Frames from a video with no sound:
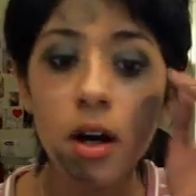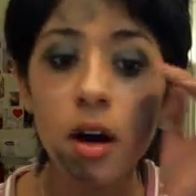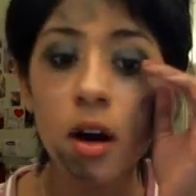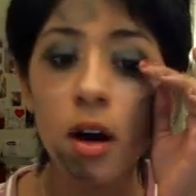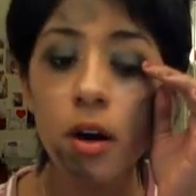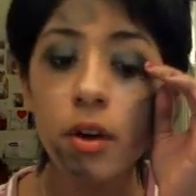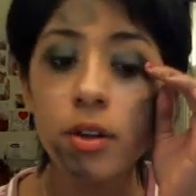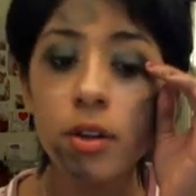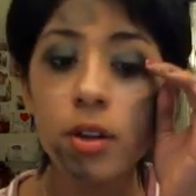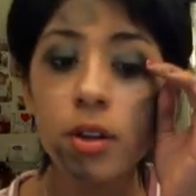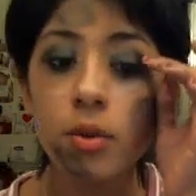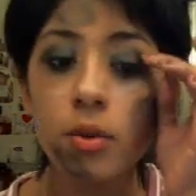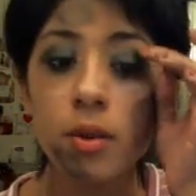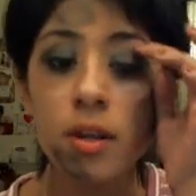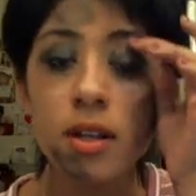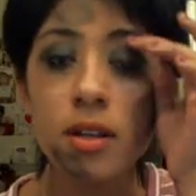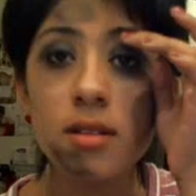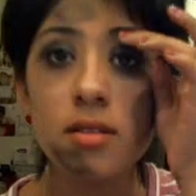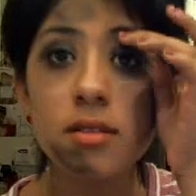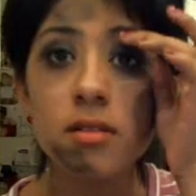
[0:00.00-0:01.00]
on the
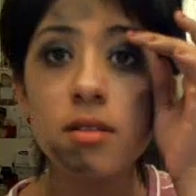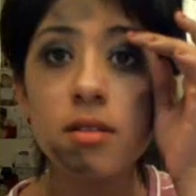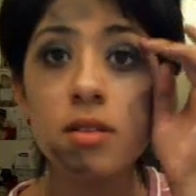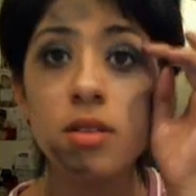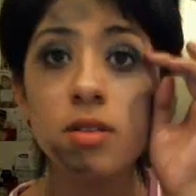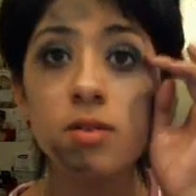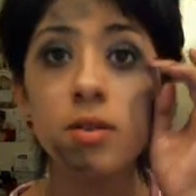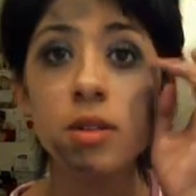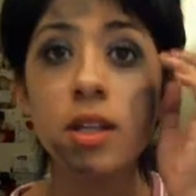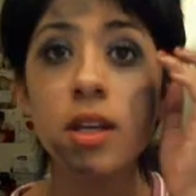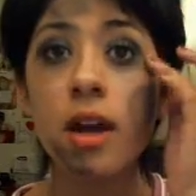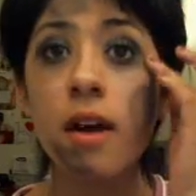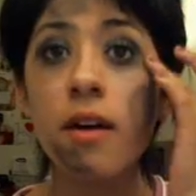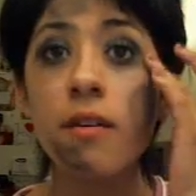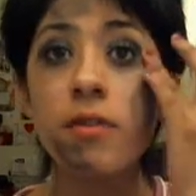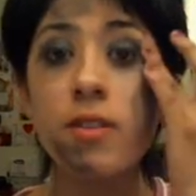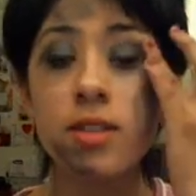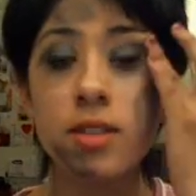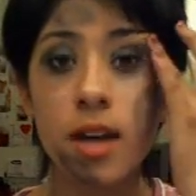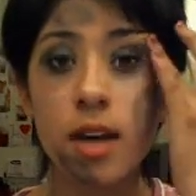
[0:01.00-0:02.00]
crease to really
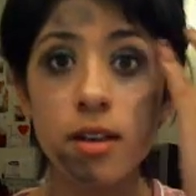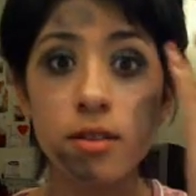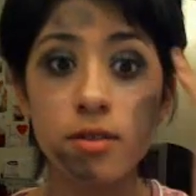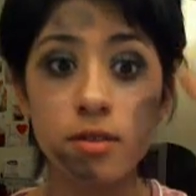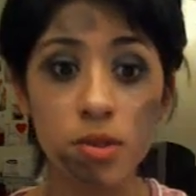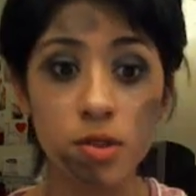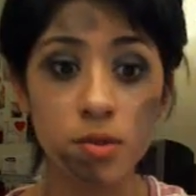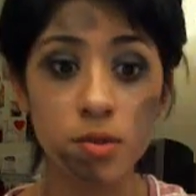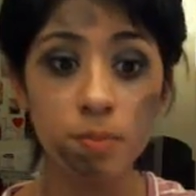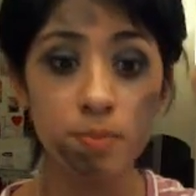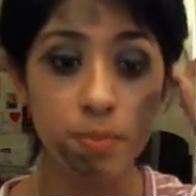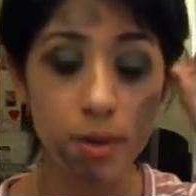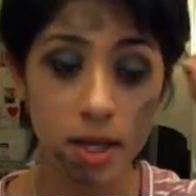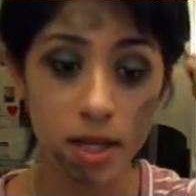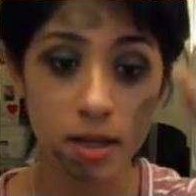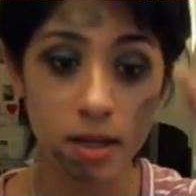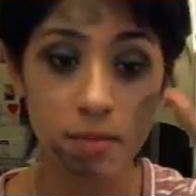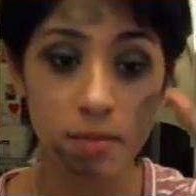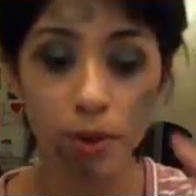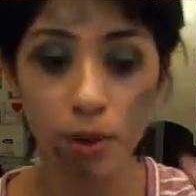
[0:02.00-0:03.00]
emphasize those
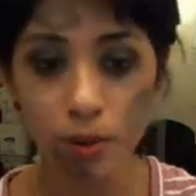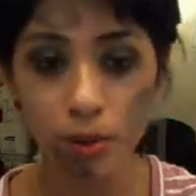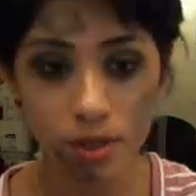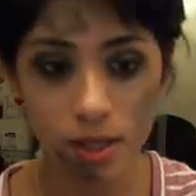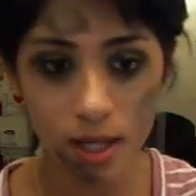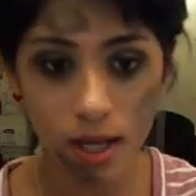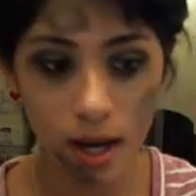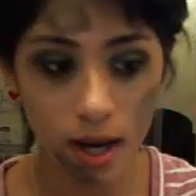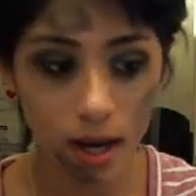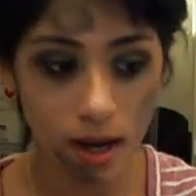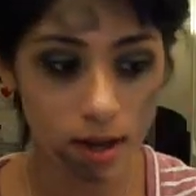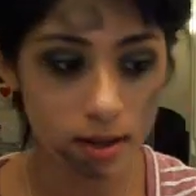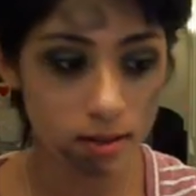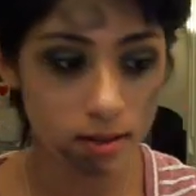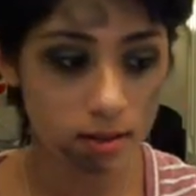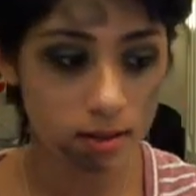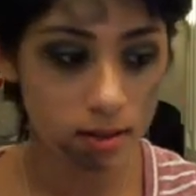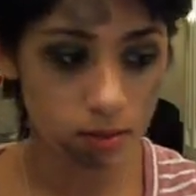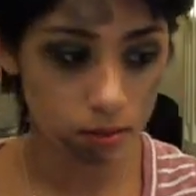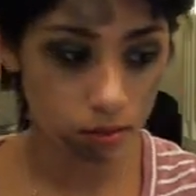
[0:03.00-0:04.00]
big bulgy
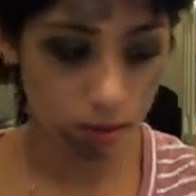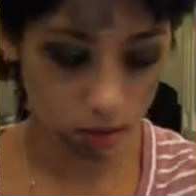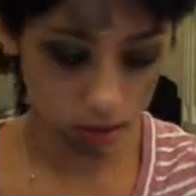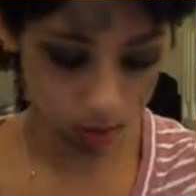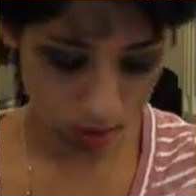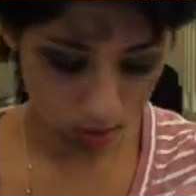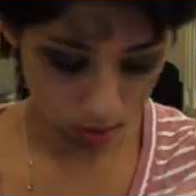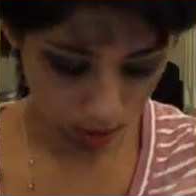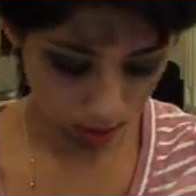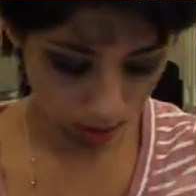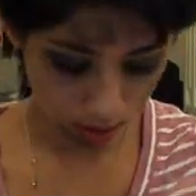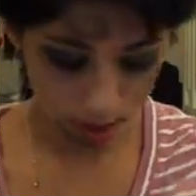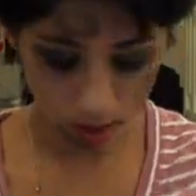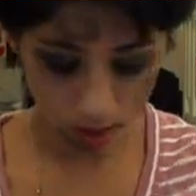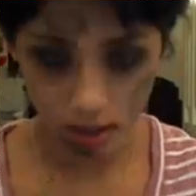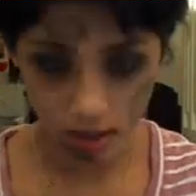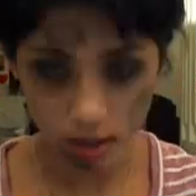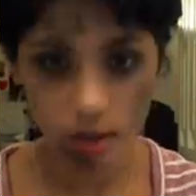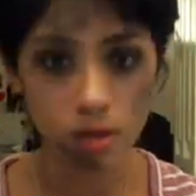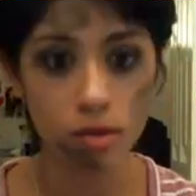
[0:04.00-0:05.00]
eyes, which I
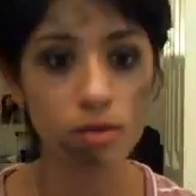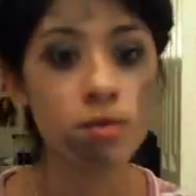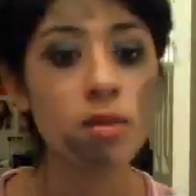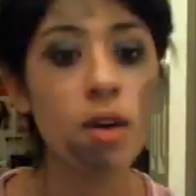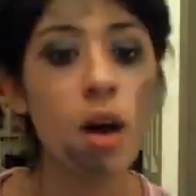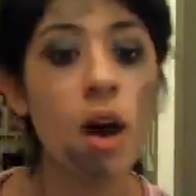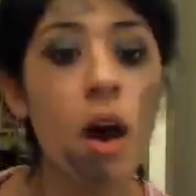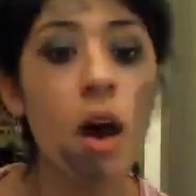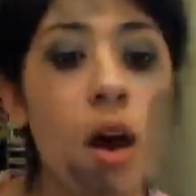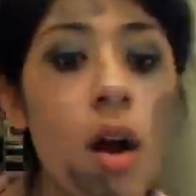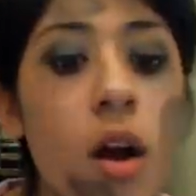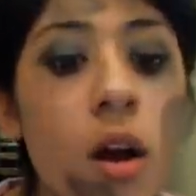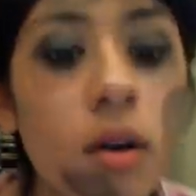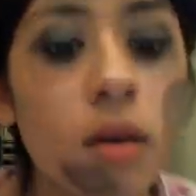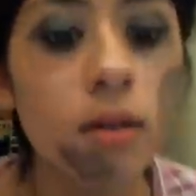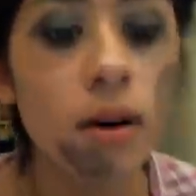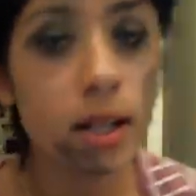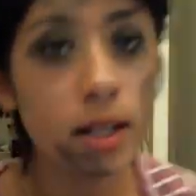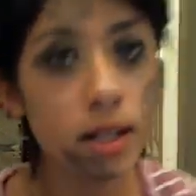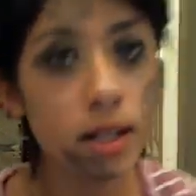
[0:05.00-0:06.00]
can use right